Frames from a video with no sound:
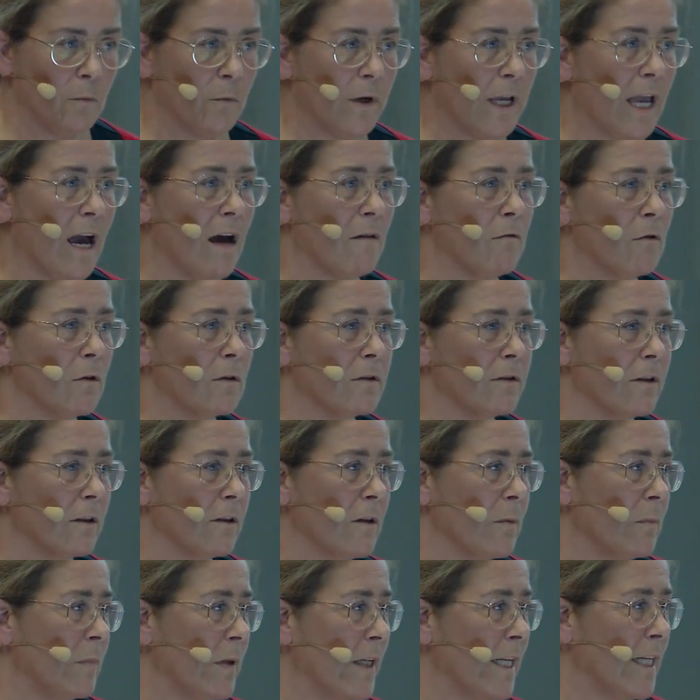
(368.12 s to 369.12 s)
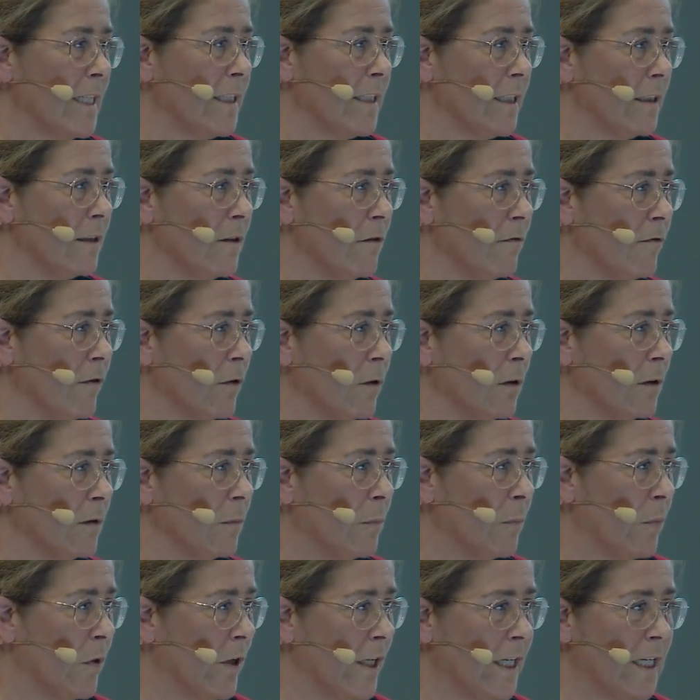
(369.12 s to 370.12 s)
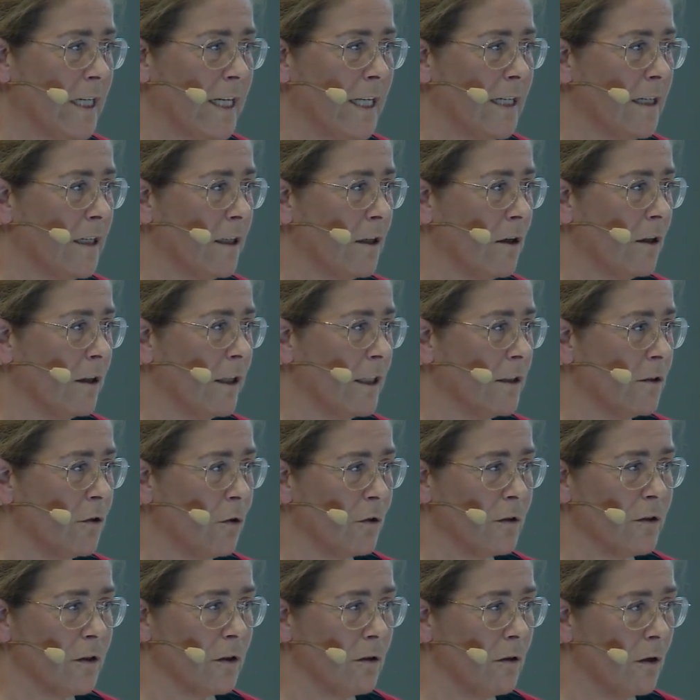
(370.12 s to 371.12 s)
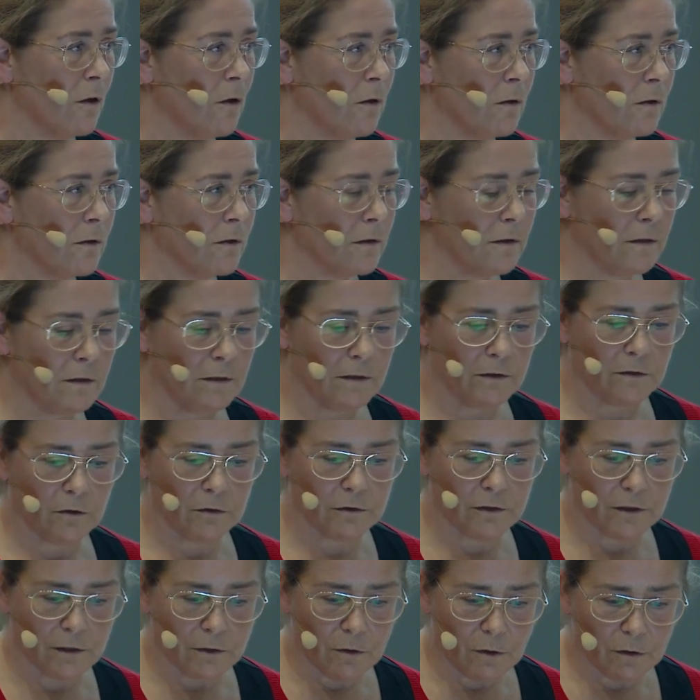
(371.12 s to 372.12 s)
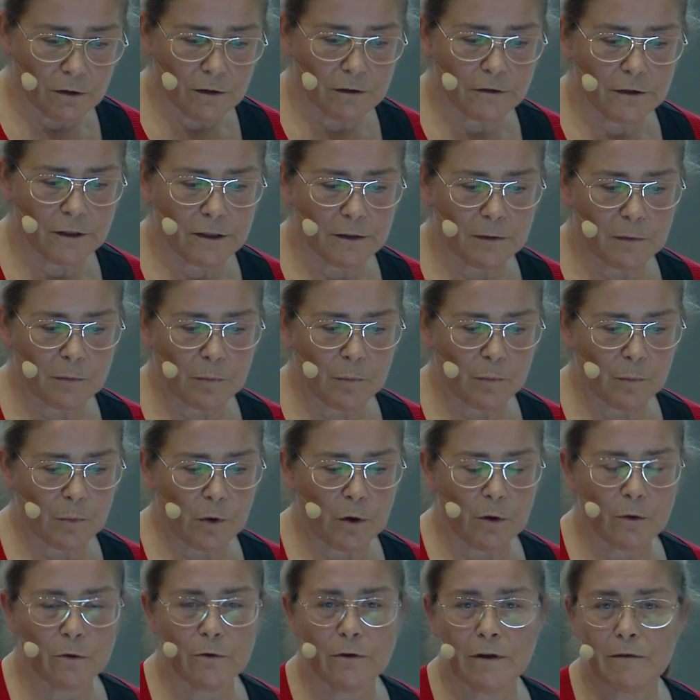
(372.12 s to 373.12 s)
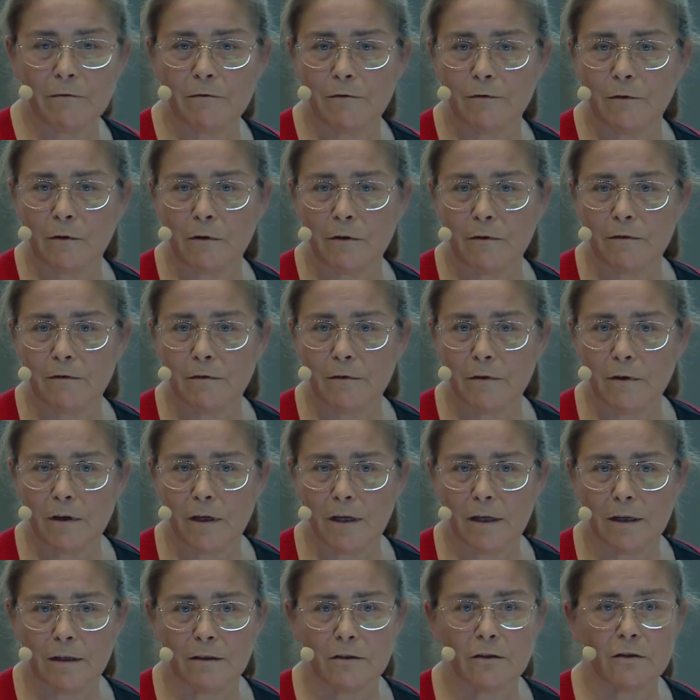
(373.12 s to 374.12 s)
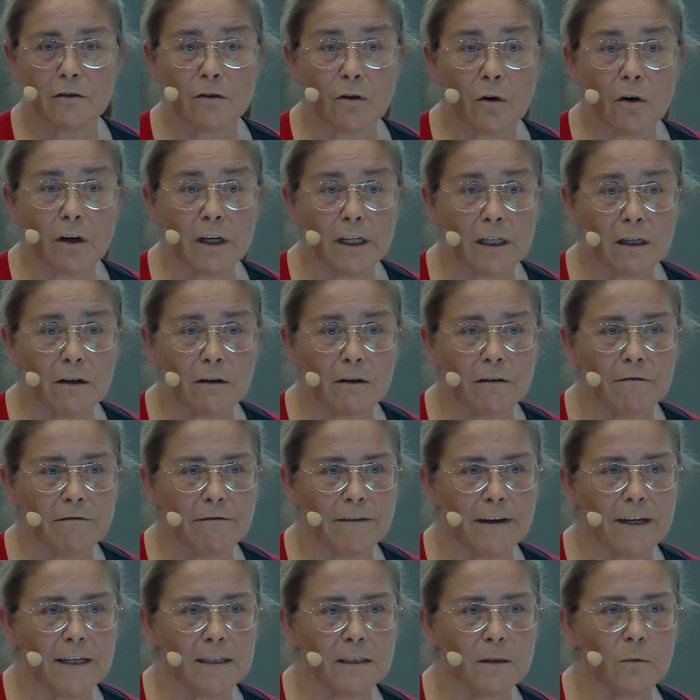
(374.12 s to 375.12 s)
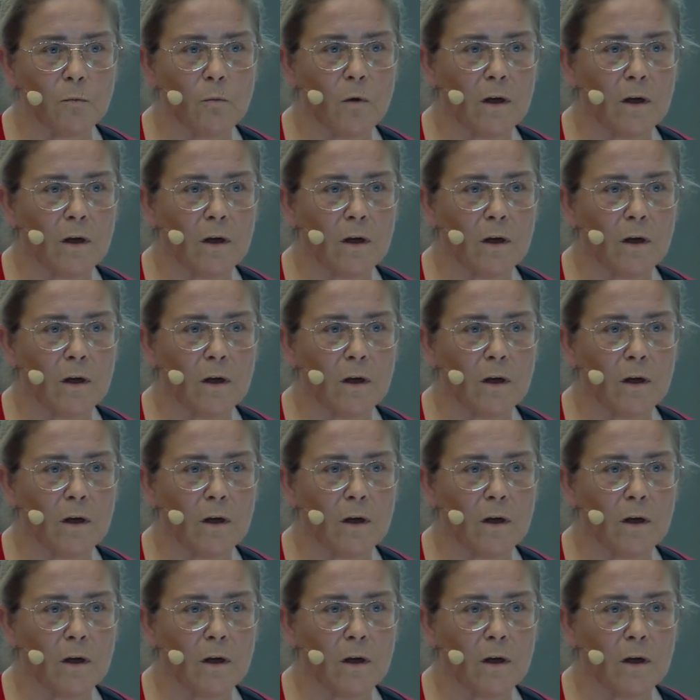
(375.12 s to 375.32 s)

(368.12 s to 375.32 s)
We have also completed the full preclinical and uh, toxicology program for uh, starting our phase